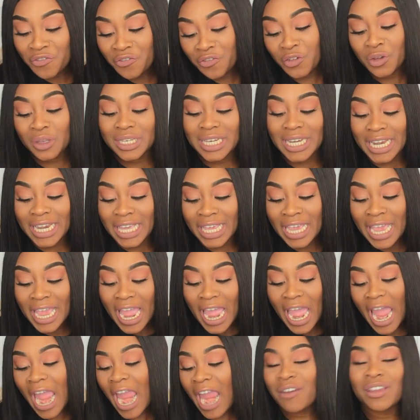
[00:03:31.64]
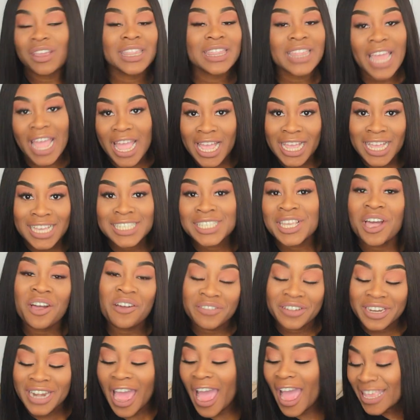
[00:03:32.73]
foodily. Everything is
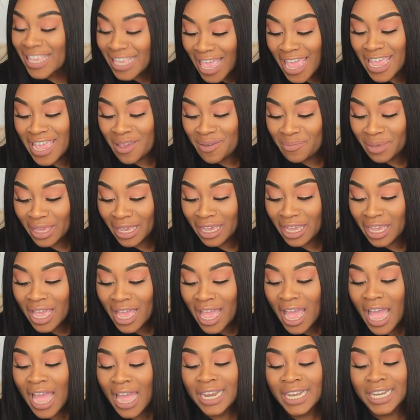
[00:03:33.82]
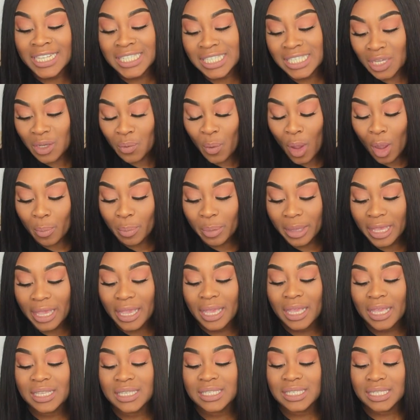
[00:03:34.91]
covered at Yeye Mi. Holistic
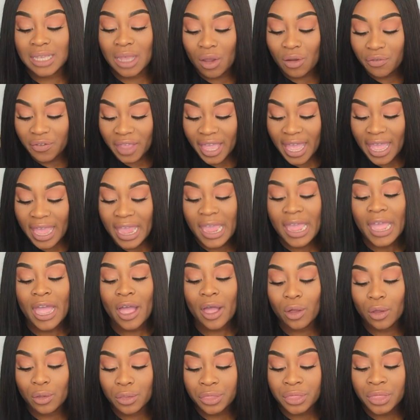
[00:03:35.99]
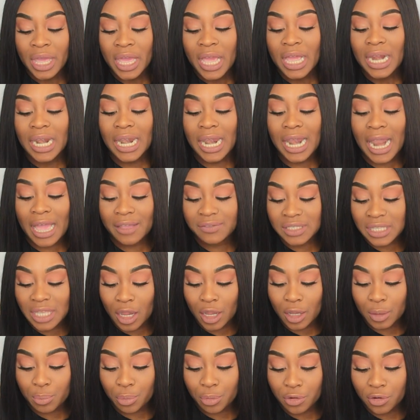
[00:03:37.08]
well-being, self-care, health, lifestyle
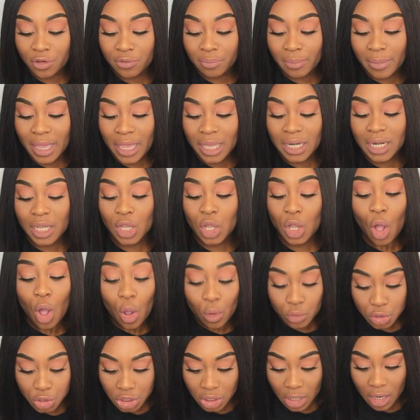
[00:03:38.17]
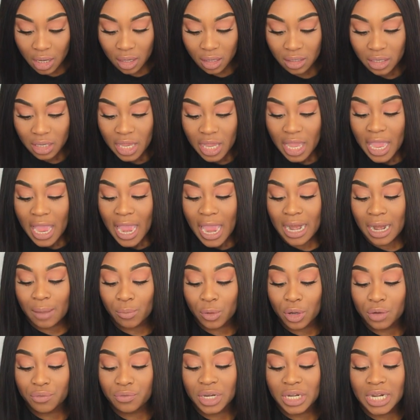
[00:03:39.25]
improvement, culture. And I'm
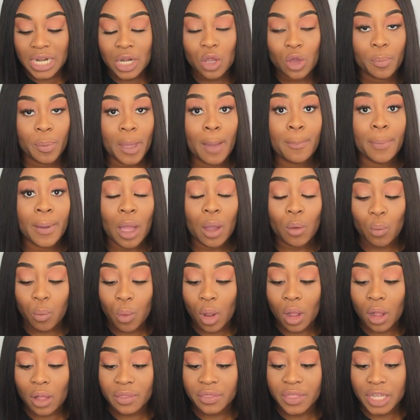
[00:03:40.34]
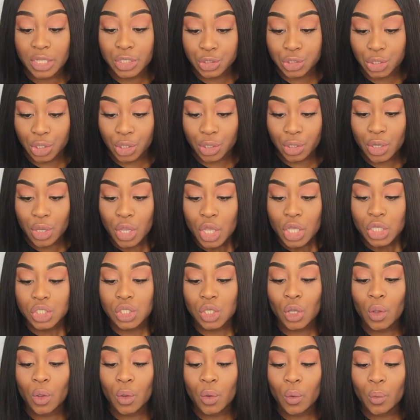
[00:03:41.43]
gonna read a little bit about what they do.
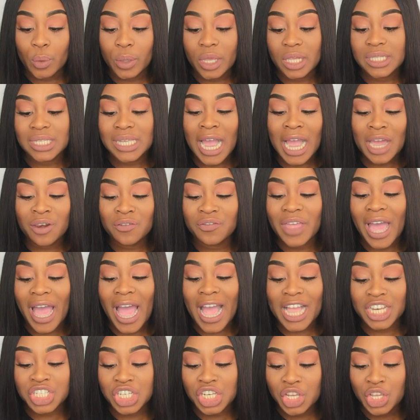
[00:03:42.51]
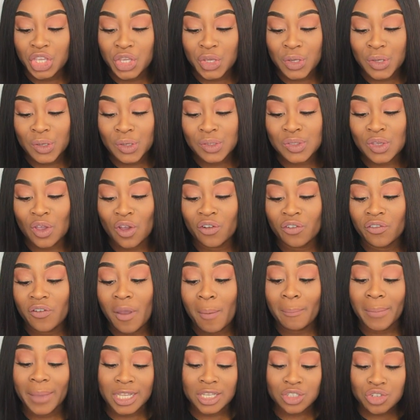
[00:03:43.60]
So we are tired of the ashy hues of
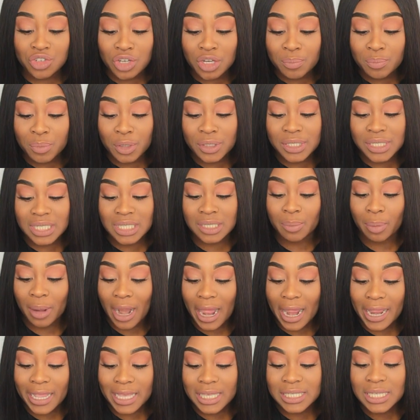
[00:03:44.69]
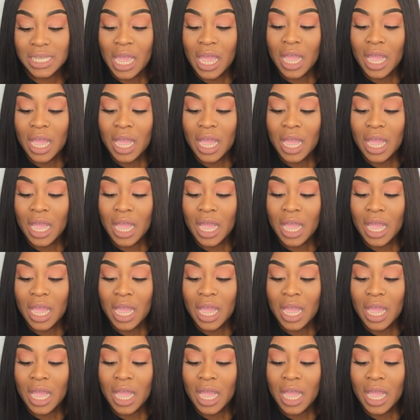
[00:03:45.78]
mainstream beauty suppliers,